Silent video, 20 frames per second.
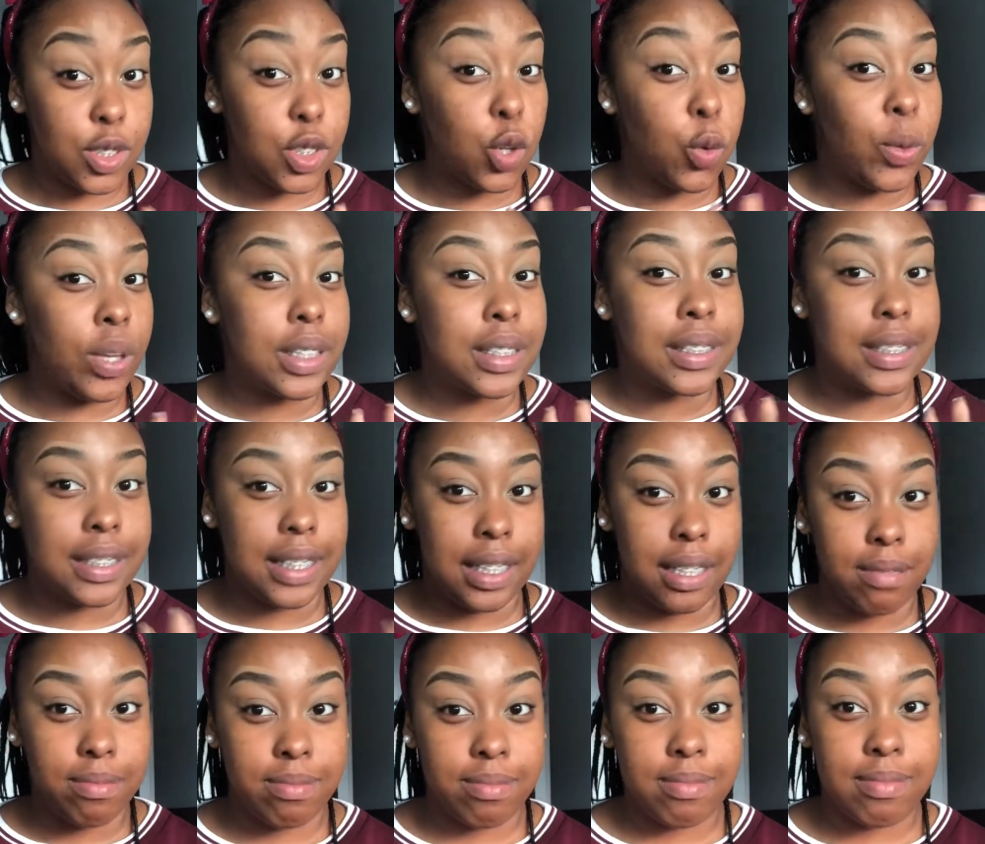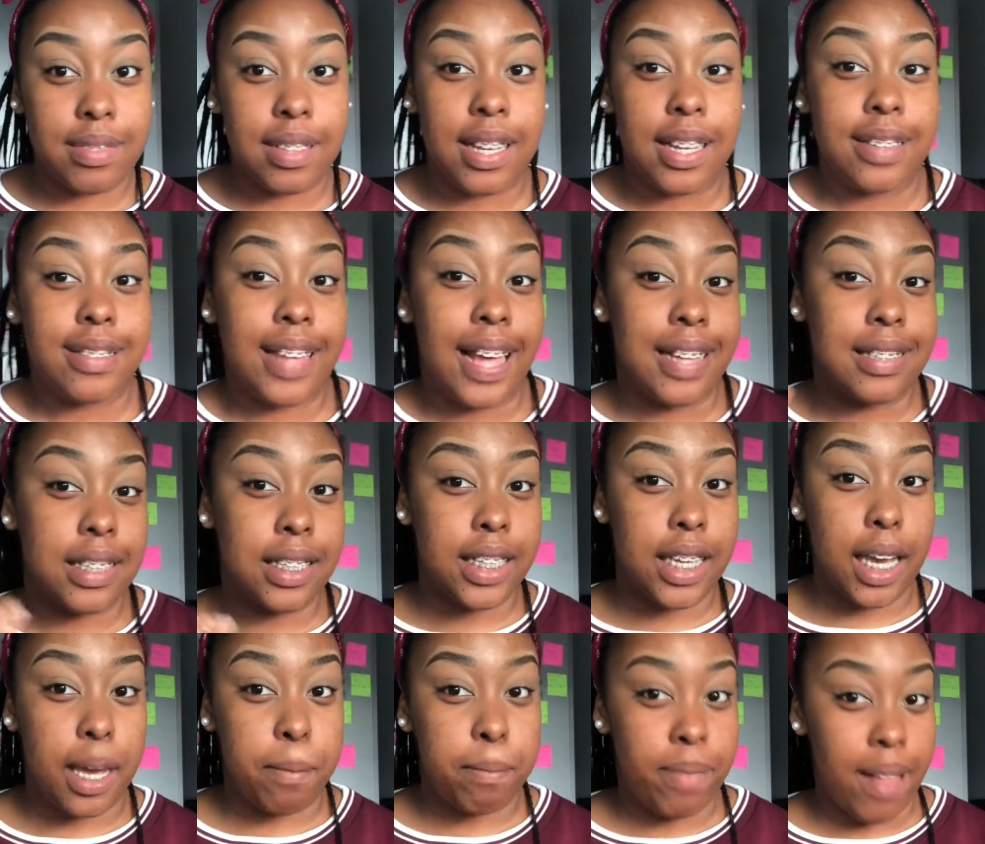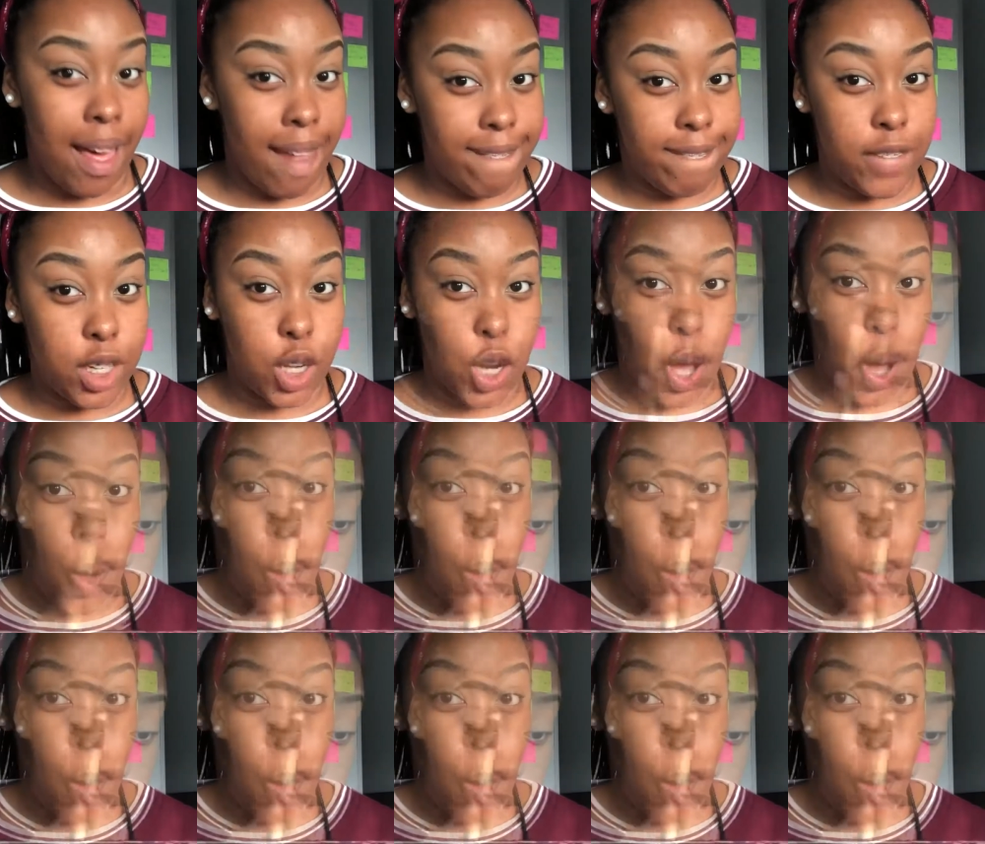so we'll see. That's a game plan for now.